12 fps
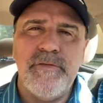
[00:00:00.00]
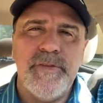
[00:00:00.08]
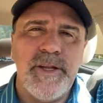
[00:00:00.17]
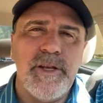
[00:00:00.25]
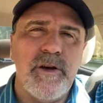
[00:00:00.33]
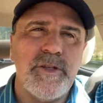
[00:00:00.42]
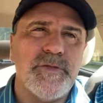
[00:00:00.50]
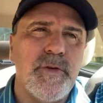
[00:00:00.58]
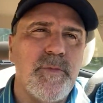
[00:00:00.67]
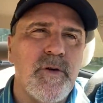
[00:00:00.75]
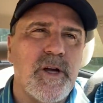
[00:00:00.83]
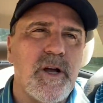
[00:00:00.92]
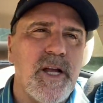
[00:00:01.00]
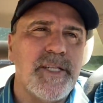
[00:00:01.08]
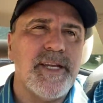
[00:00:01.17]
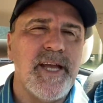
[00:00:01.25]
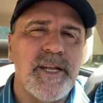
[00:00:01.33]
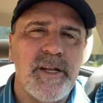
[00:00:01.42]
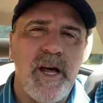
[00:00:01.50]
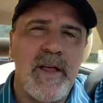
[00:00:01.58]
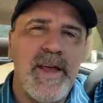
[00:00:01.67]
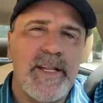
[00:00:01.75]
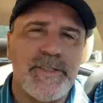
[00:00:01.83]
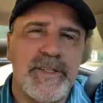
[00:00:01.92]
videos for more content and all
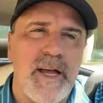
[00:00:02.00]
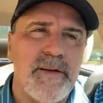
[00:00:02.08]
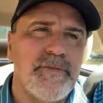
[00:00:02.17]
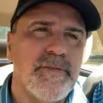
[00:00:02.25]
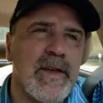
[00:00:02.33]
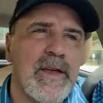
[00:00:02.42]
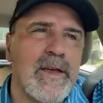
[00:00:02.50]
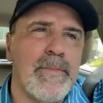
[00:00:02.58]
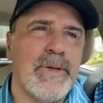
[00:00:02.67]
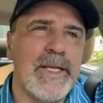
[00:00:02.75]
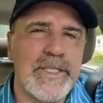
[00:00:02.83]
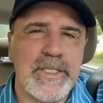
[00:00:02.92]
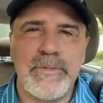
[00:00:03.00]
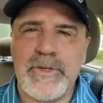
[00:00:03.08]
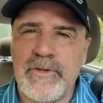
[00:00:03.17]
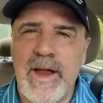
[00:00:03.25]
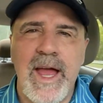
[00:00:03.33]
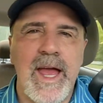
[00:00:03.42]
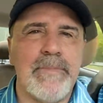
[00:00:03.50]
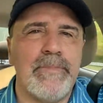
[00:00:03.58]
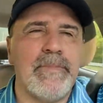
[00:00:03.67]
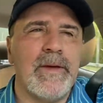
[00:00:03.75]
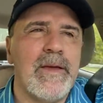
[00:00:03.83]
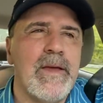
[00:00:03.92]
that stuff. Please subscribe.
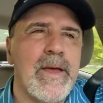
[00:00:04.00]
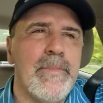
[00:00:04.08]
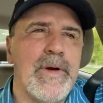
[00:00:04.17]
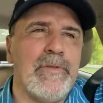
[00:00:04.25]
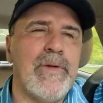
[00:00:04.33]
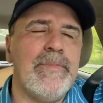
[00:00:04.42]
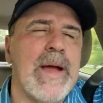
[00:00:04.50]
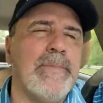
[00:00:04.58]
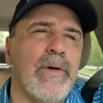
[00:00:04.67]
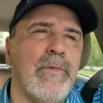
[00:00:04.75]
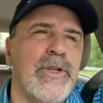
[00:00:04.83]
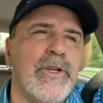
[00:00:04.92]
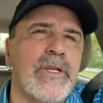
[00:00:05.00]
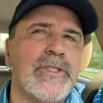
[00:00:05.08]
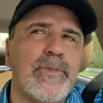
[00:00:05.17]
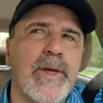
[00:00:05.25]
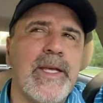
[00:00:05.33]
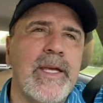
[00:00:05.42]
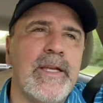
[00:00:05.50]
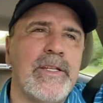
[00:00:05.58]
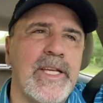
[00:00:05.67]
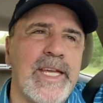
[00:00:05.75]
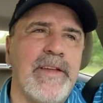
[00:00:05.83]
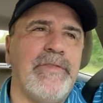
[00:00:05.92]
But remember, when you're swinging
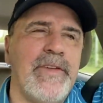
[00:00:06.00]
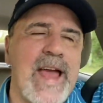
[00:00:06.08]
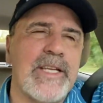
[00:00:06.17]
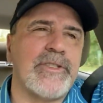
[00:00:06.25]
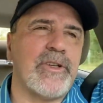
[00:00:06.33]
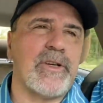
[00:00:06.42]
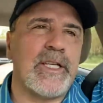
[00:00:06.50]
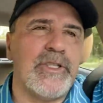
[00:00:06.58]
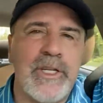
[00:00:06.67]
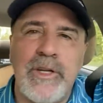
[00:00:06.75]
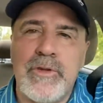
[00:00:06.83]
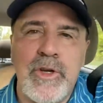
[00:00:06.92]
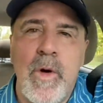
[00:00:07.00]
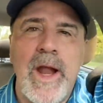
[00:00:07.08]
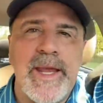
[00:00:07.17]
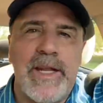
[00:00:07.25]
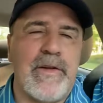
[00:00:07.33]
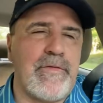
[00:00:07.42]
to get faster, because you, you want to hit it